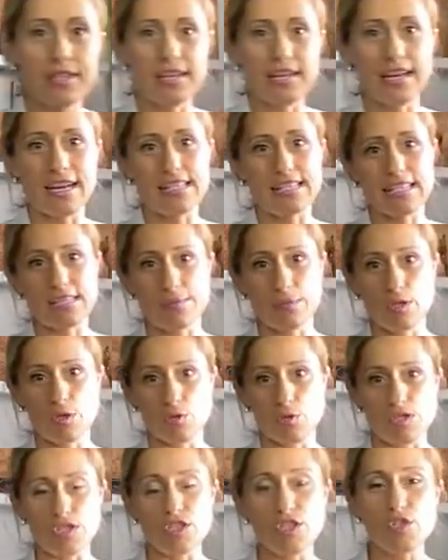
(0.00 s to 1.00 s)
the lights I'm
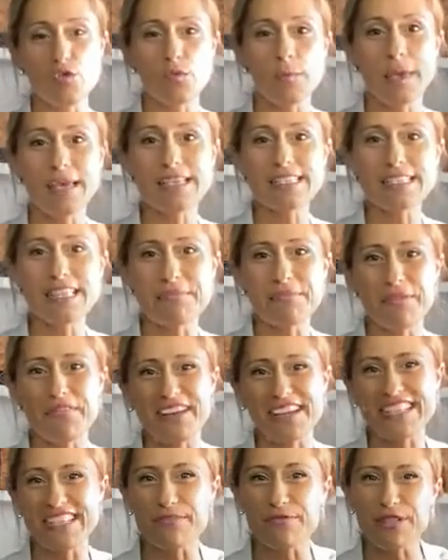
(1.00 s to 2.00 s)
using. You may say,
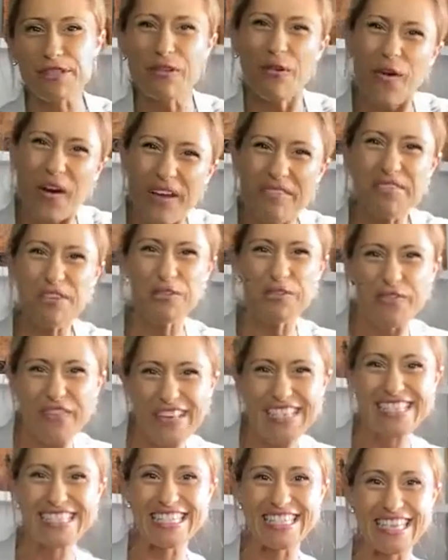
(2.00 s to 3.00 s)
Vasi, we don't have your
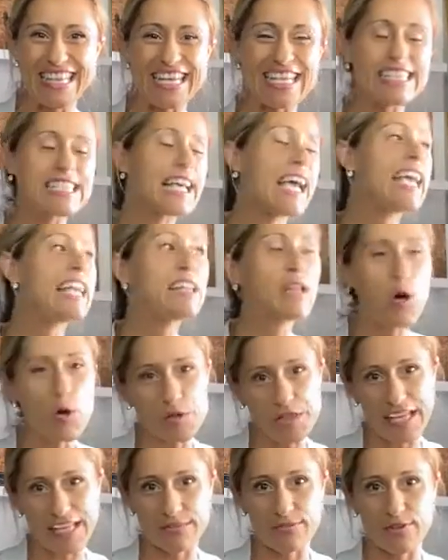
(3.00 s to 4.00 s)
fancy lights. I know
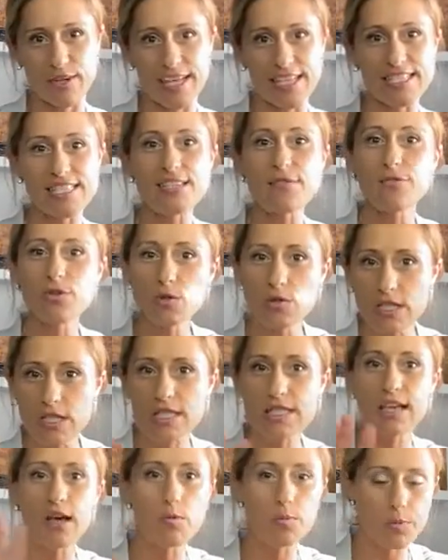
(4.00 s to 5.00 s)
that, friends. If you need
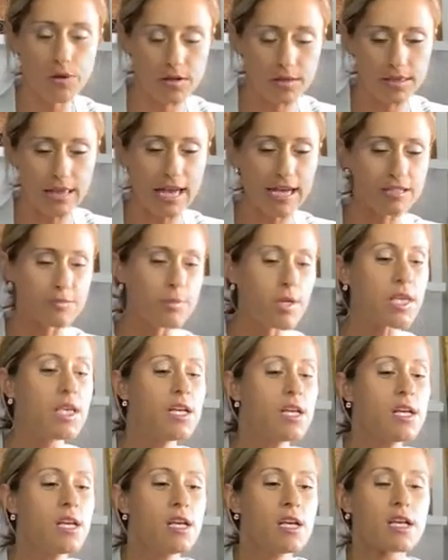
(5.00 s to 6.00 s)
help, contact me.
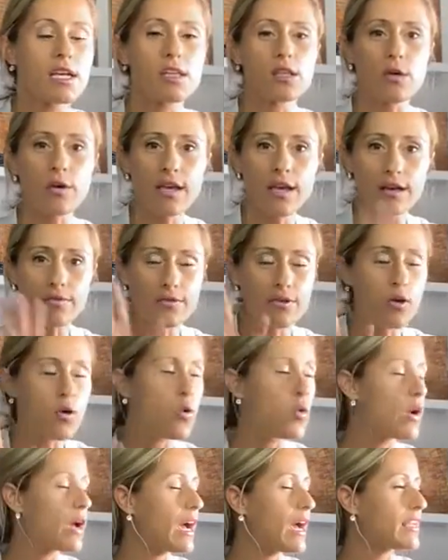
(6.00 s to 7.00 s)
You know, I have a
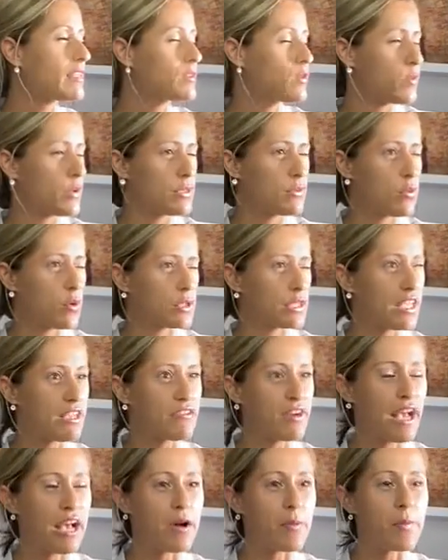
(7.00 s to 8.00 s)
whole guide with what I
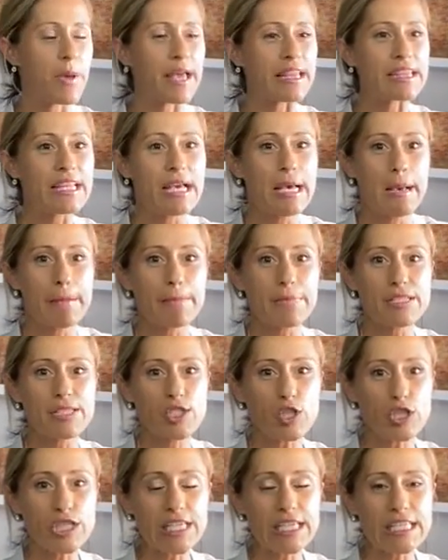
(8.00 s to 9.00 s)
recommend. But
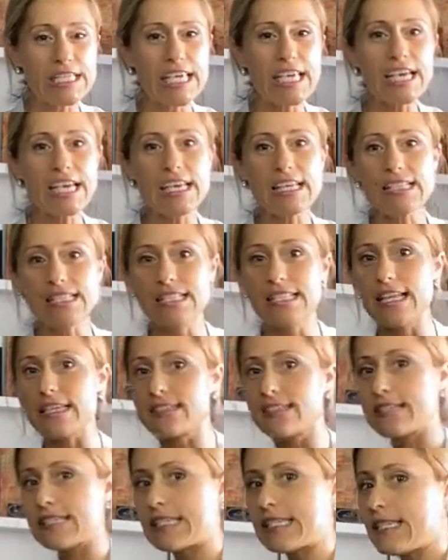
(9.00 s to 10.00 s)
so the idea is
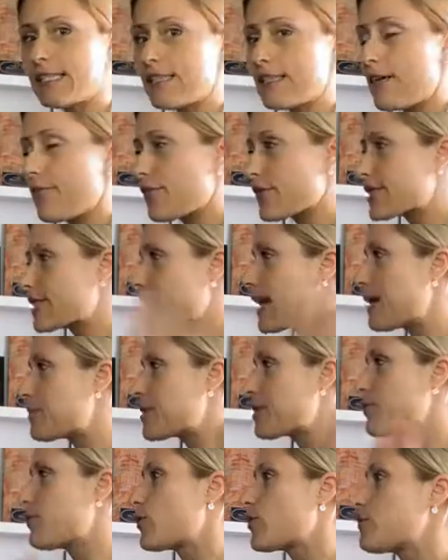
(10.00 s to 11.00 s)
that the sun, if it's
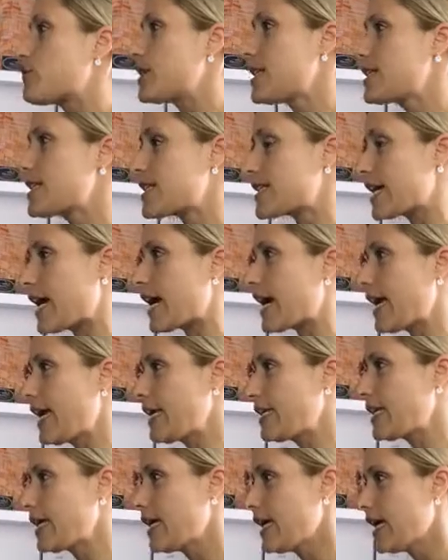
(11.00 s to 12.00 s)
coming from this side,